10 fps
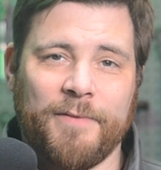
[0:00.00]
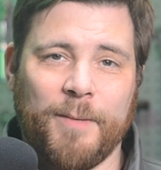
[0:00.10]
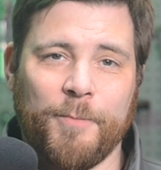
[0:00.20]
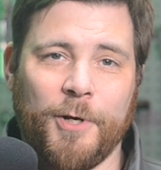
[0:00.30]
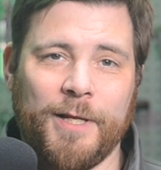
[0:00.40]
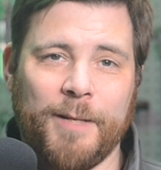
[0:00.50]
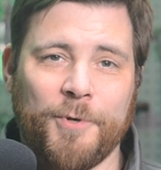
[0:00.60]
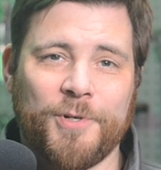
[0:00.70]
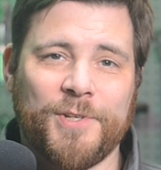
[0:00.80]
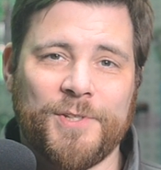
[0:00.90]
them calling
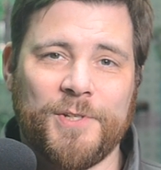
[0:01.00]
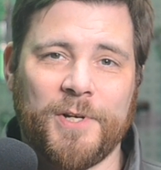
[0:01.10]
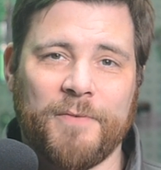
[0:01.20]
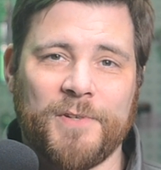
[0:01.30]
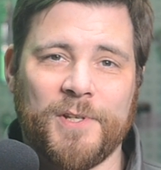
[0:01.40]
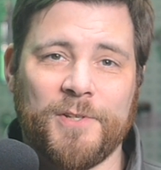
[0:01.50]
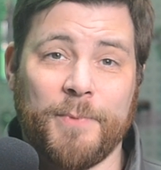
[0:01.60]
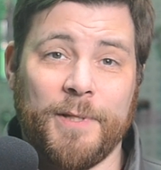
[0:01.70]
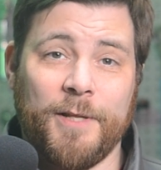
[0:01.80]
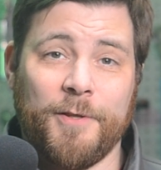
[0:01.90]
emergency services
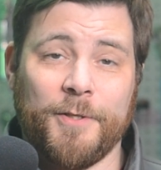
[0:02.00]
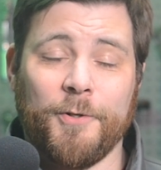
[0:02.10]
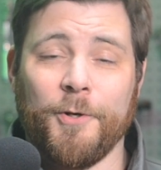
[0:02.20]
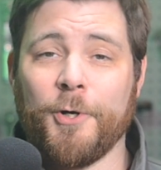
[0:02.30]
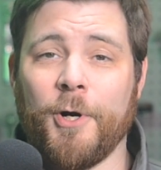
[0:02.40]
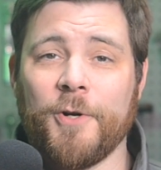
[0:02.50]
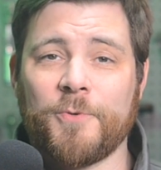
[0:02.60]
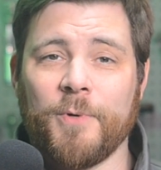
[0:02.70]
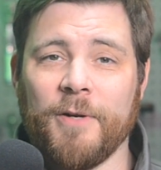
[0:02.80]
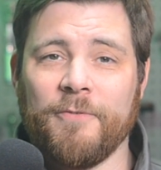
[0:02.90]
when they thought that their
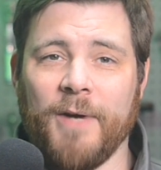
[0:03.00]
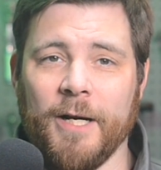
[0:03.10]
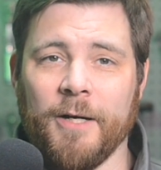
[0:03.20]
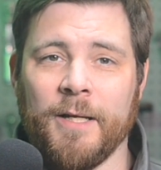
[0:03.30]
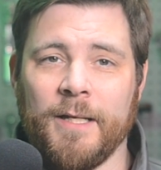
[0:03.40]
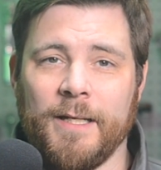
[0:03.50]
cars were on fire.